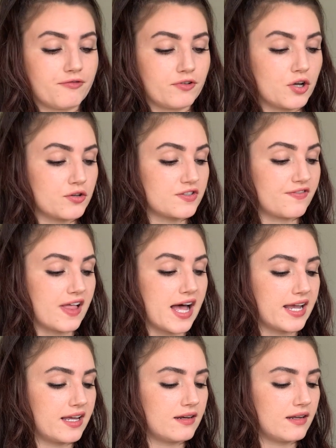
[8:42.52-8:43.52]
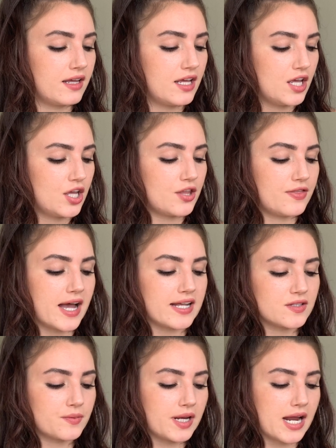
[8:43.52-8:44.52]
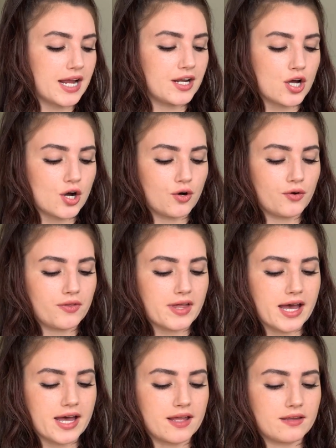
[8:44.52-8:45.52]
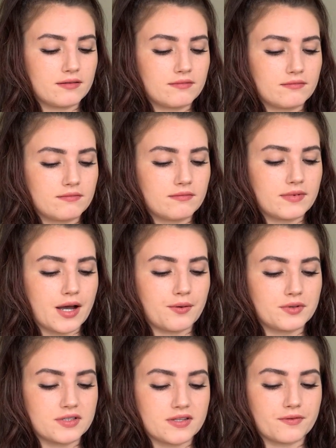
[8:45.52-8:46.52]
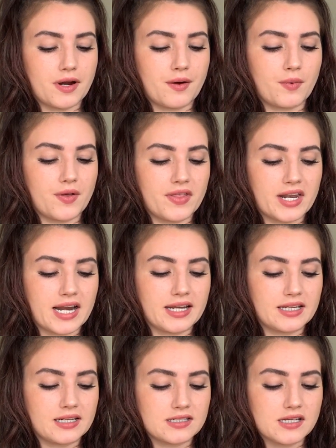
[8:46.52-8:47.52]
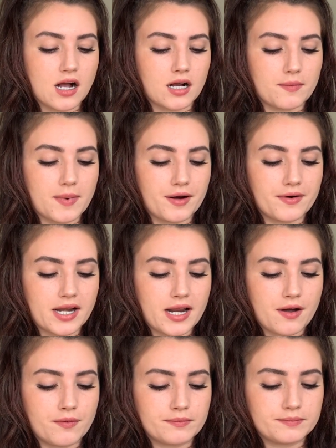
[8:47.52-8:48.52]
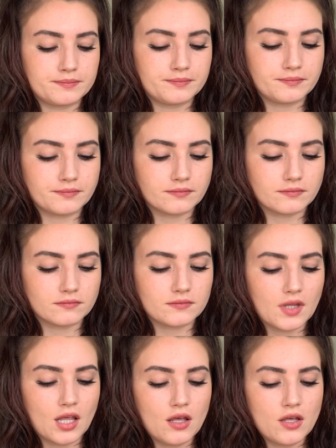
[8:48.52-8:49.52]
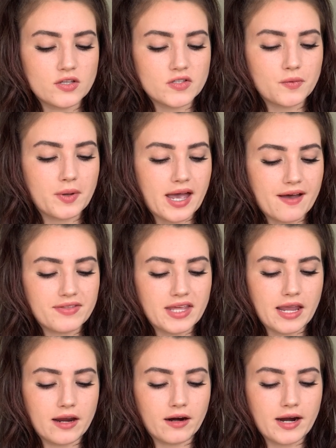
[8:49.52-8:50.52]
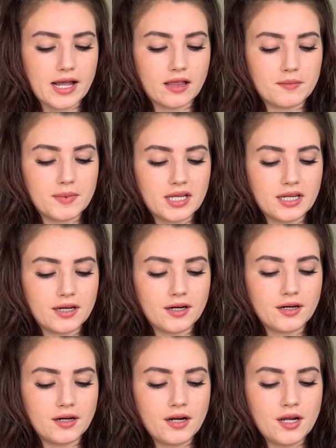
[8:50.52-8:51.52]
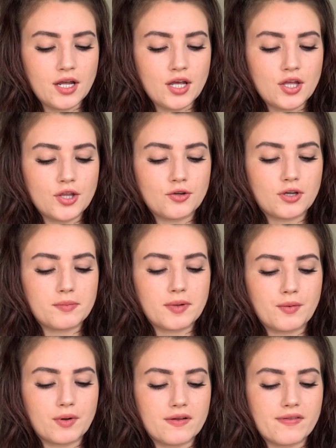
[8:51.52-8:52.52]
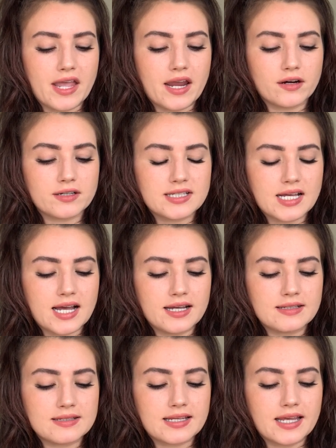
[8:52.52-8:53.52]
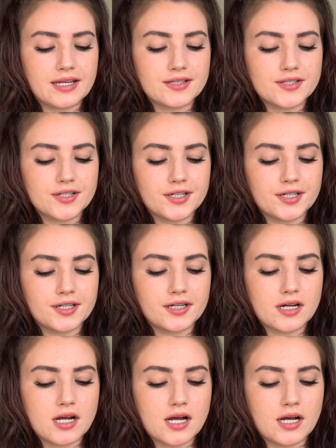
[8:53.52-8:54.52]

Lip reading: goes flying, that's when I know that that one's the right one that I need to talk about right now. So we have the air element here. You could be one of the air signs, Cancer,